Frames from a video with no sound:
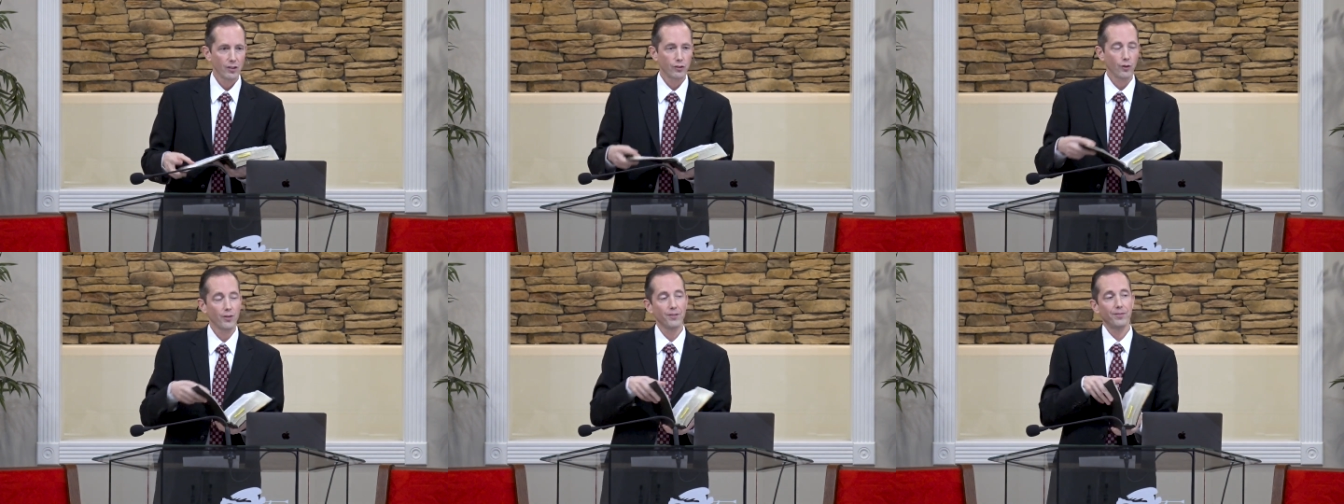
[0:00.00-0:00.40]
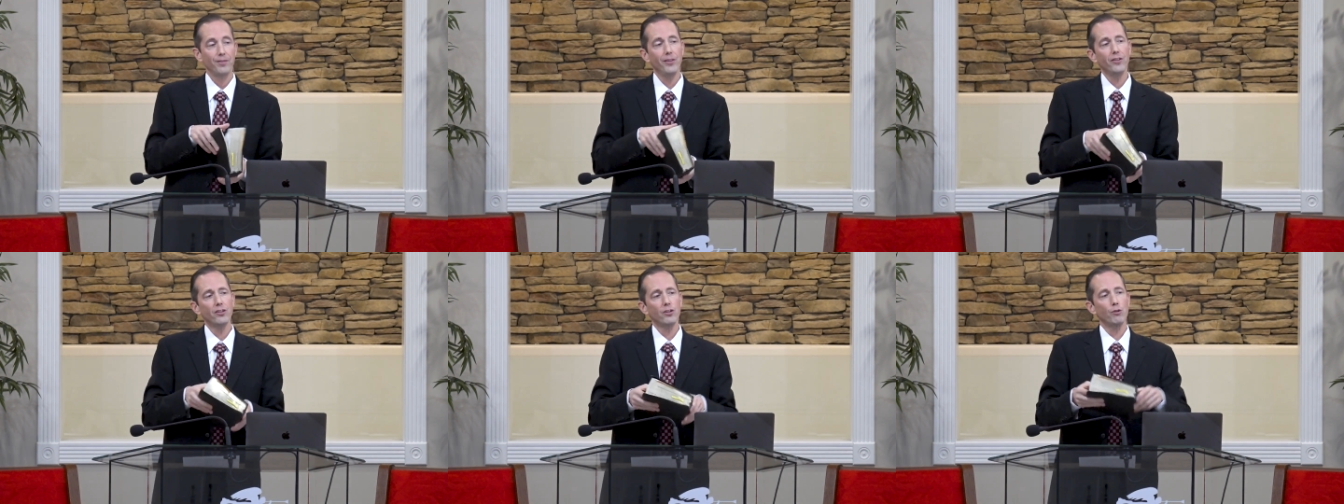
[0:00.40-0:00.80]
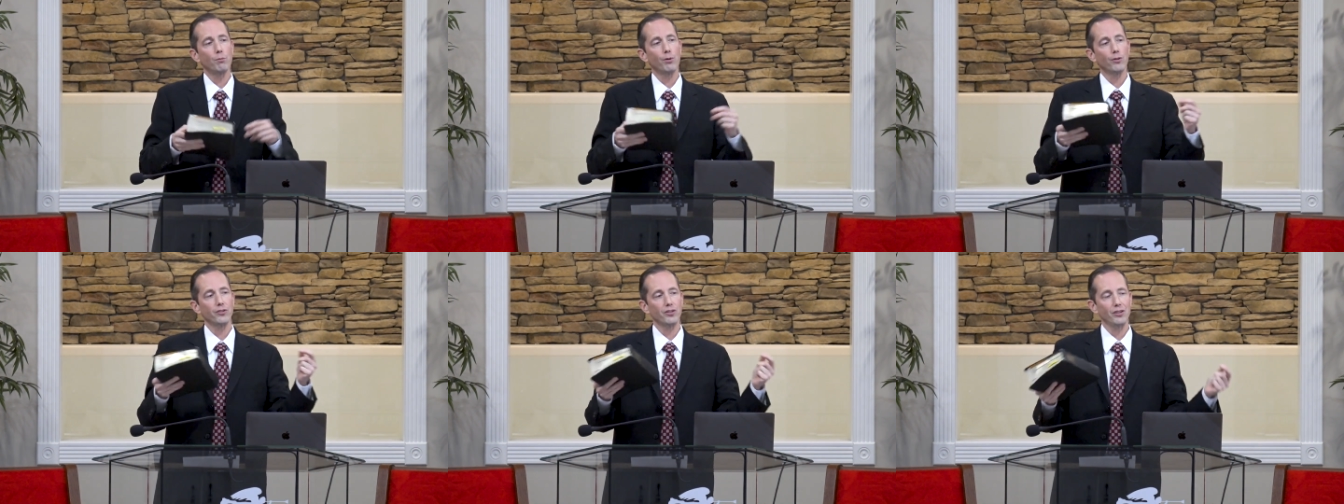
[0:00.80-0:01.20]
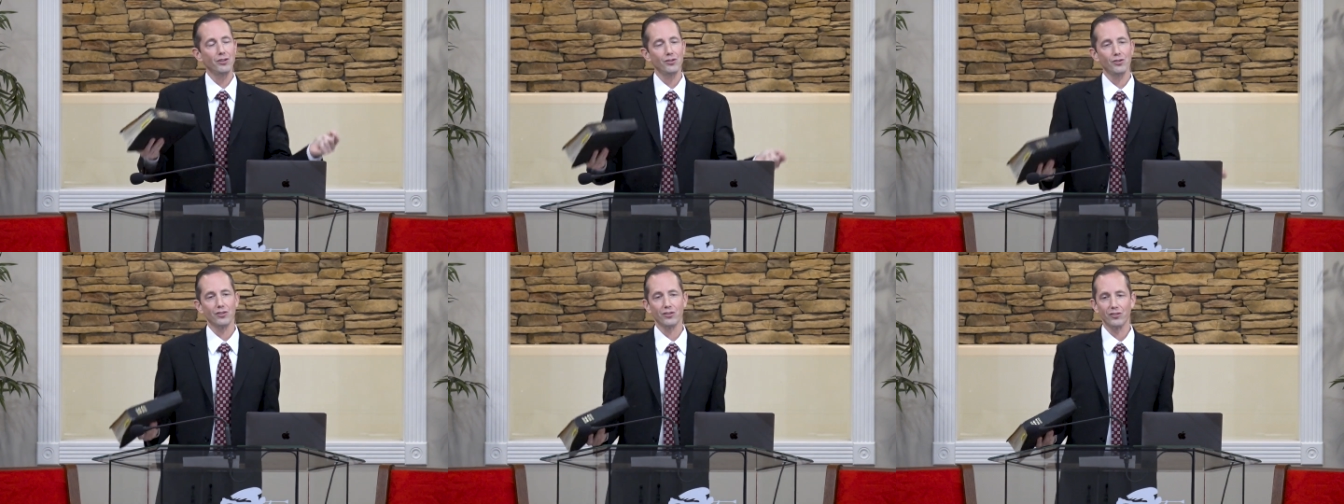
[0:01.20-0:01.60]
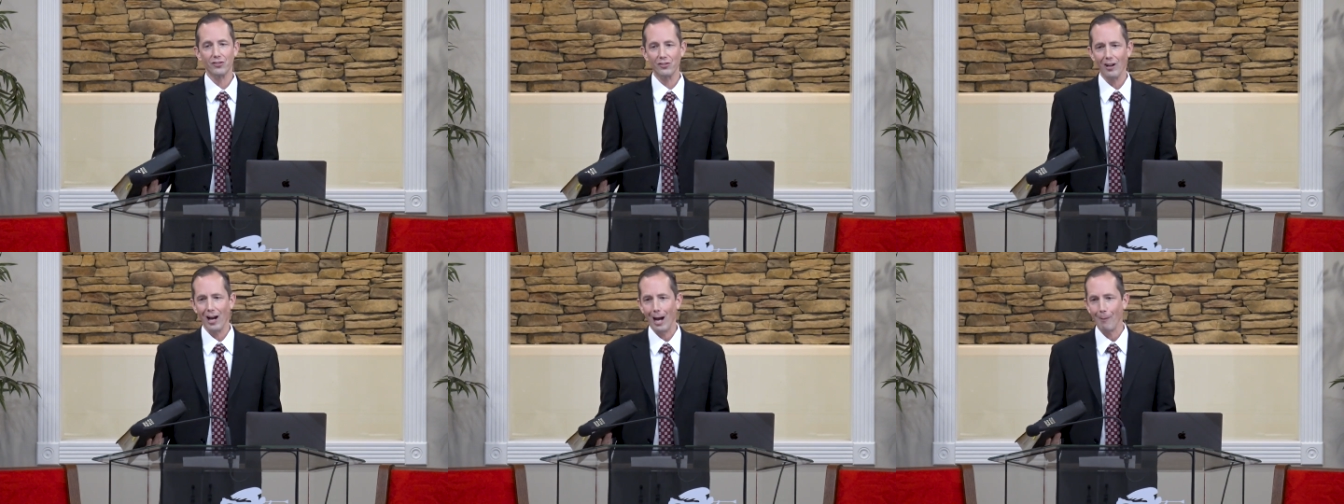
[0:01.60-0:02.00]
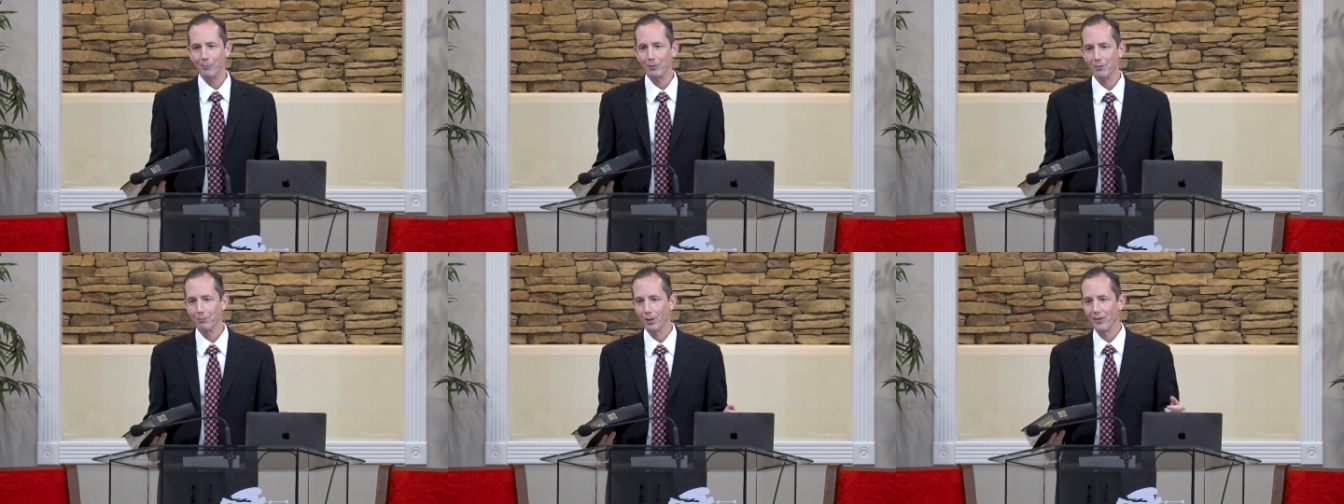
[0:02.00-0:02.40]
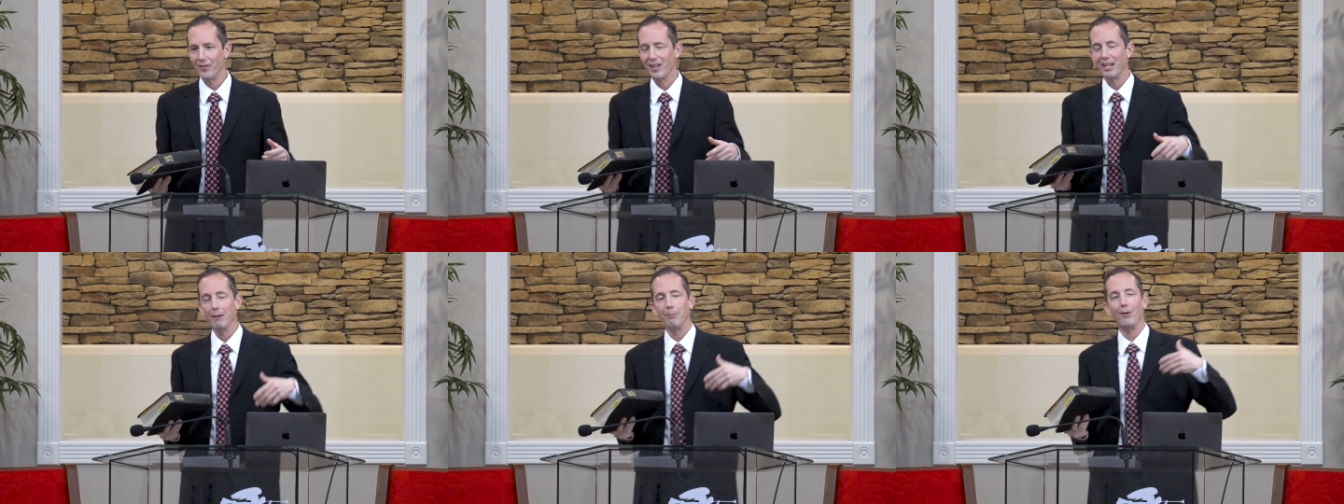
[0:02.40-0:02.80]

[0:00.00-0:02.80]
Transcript: So the physical persecution stopped, but then